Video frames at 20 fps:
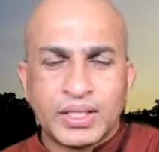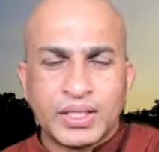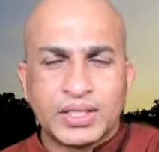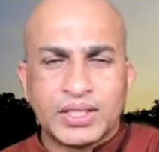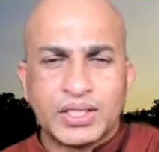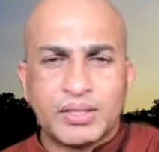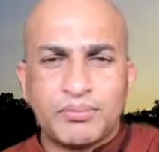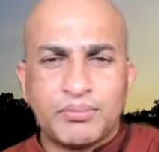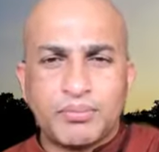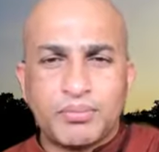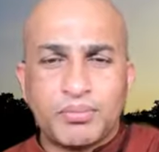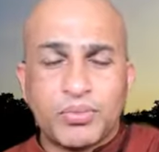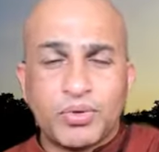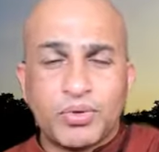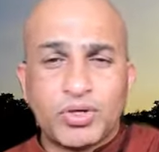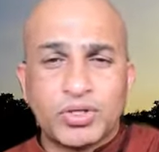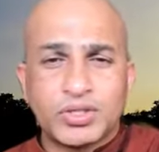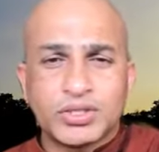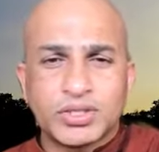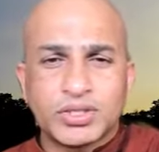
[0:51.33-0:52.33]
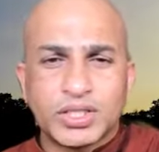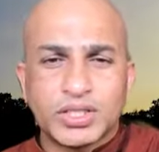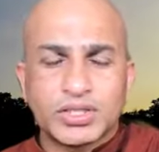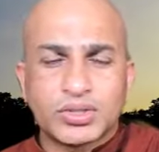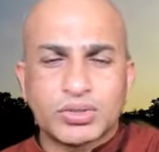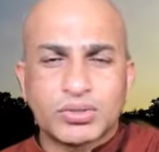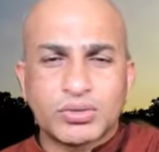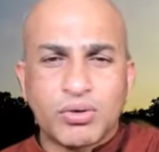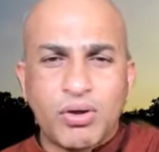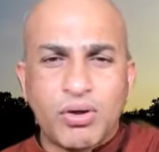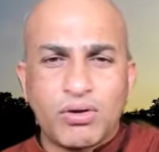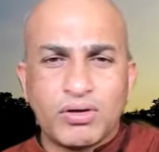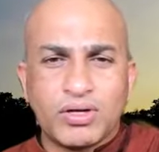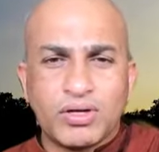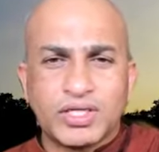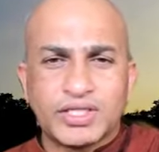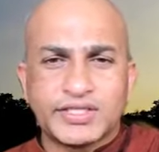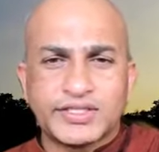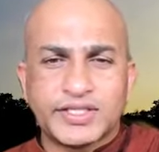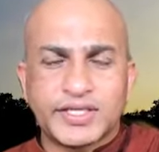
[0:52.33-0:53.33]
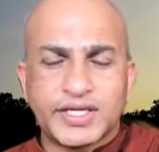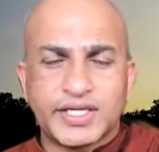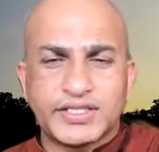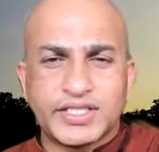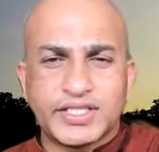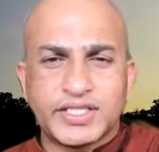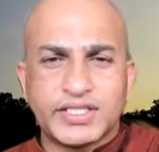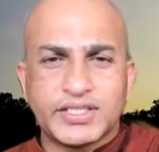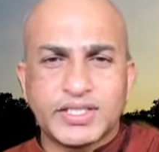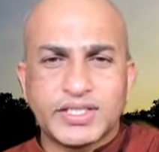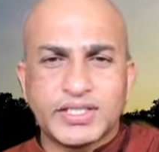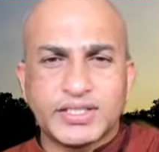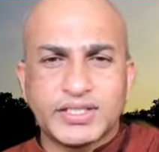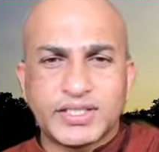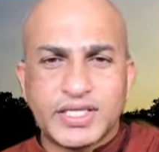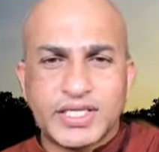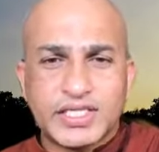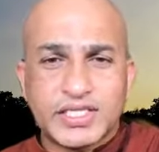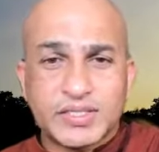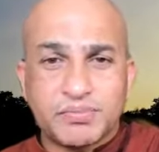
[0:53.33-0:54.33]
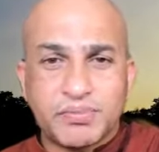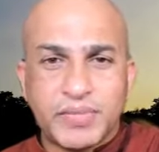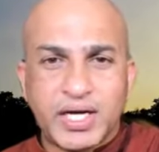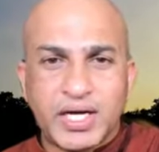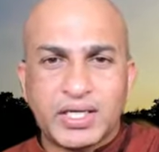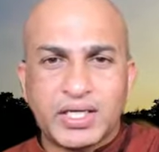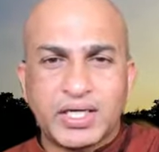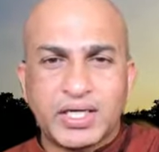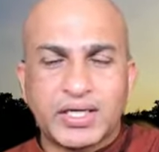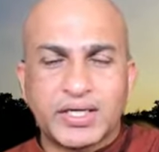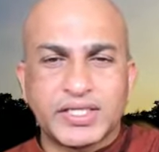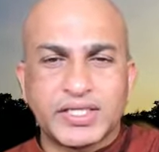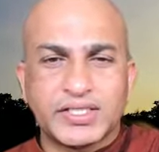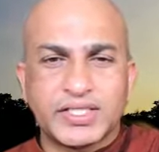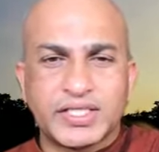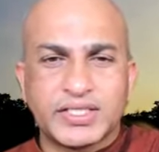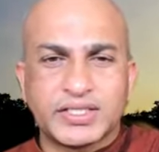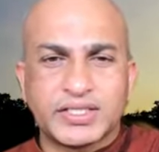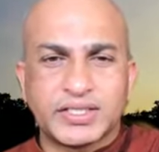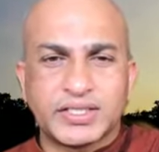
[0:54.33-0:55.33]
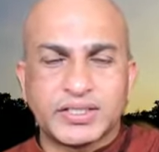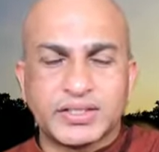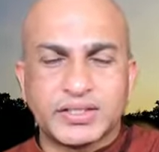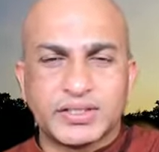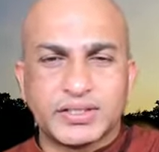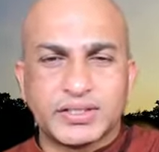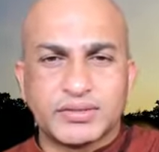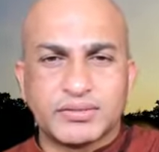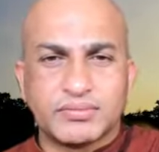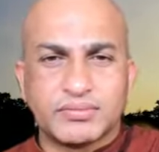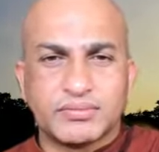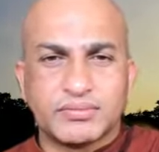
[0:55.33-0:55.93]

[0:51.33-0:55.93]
The most strongest resistance is mental resistance.